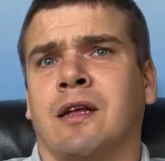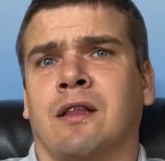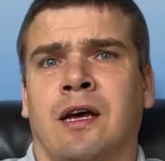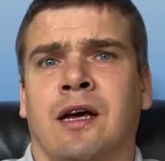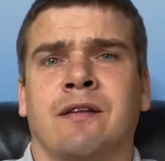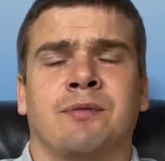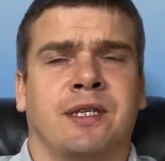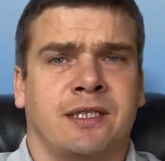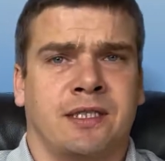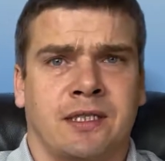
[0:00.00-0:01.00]
a lot of
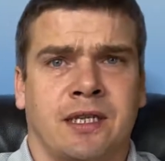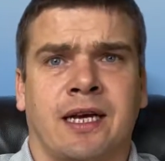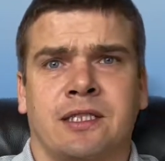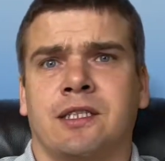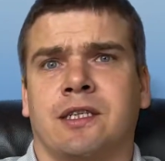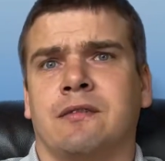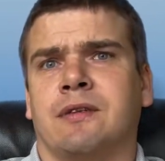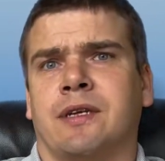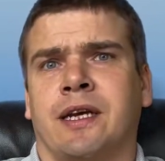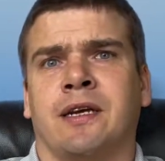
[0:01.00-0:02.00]
predictions last
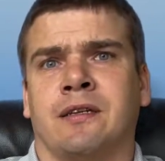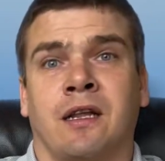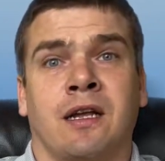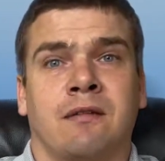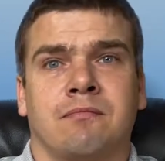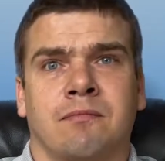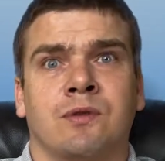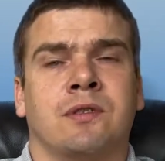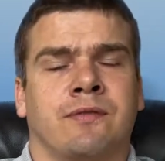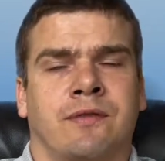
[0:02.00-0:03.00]
year, and a lot
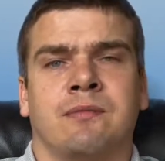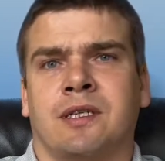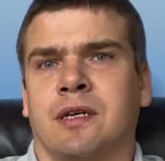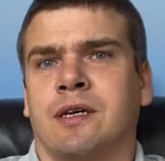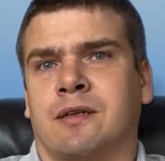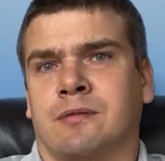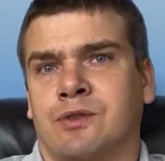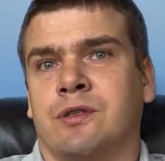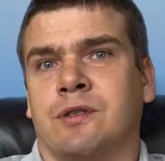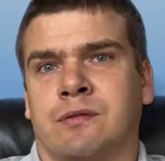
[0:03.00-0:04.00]
most of them did not come
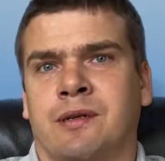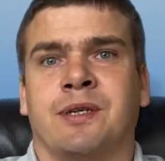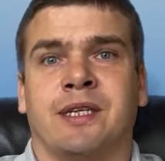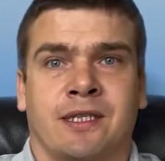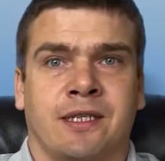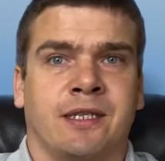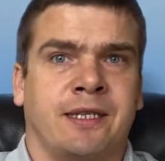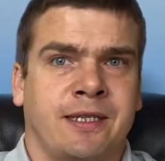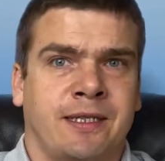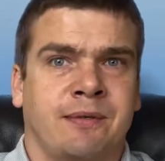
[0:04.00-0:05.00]
true. They predicted
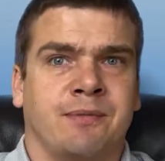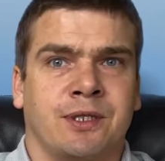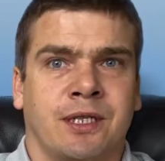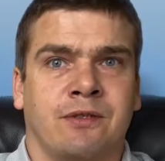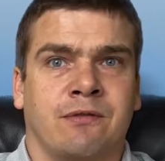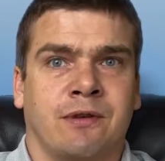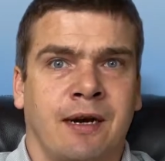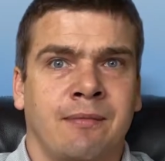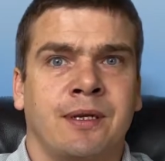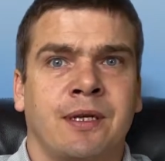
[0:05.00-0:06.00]
an 18%
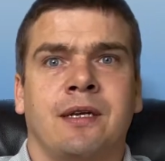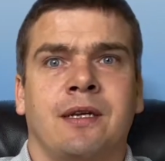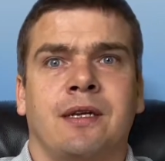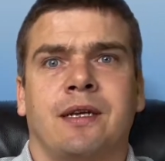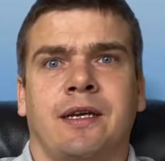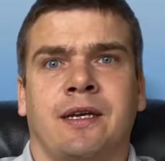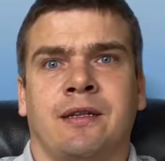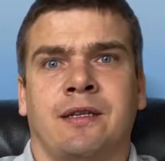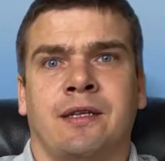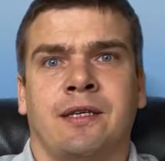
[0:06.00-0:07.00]
drop
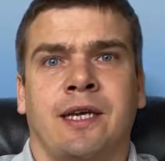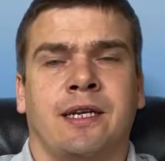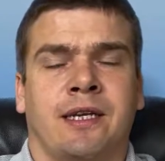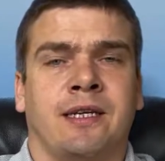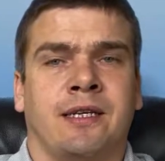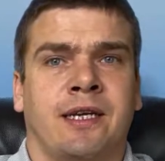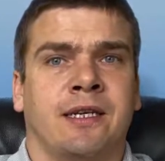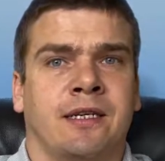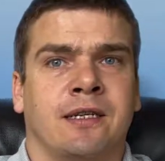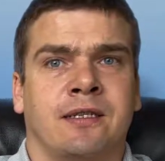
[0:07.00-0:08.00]
in the can in
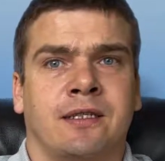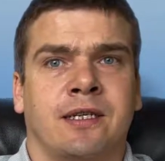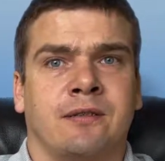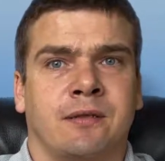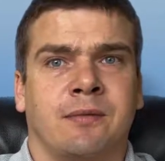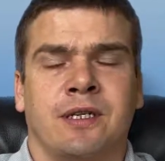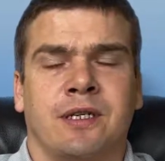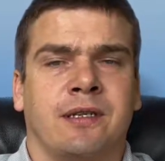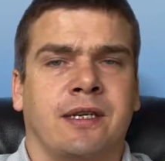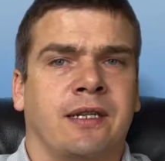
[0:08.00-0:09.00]
Canada's housing
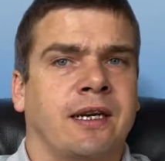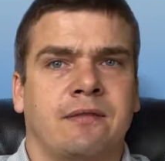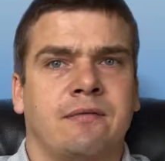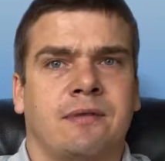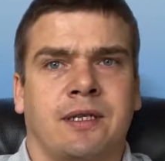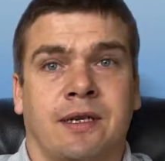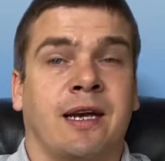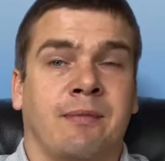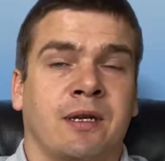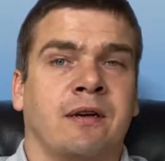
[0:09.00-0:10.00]
market, and that didn't
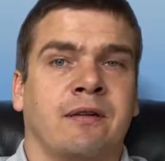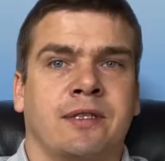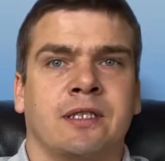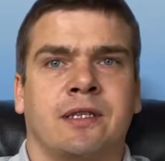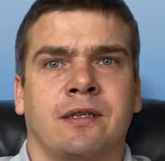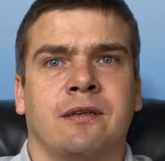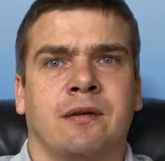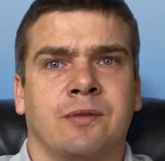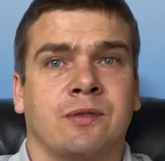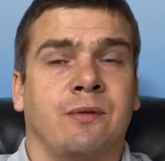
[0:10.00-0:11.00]
happen, obviously,
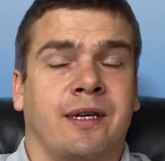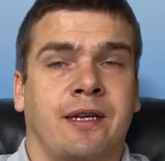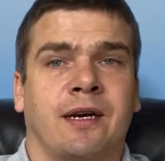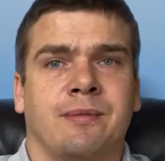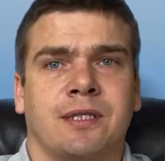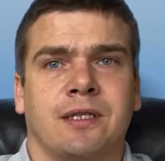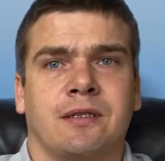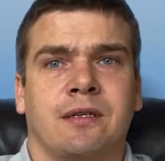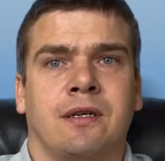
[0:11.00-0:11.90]
almost quite the opposite.